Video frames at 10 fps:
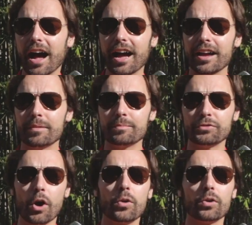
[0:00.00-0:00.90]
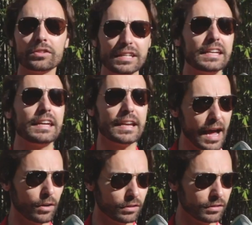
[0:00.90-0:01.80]
I am total tikied
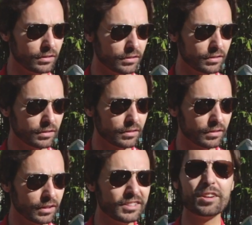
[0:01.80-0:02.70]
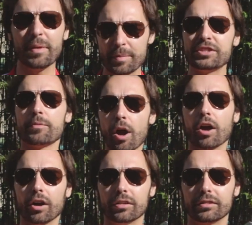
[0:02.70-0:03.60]
out. Until maybe tomorrow.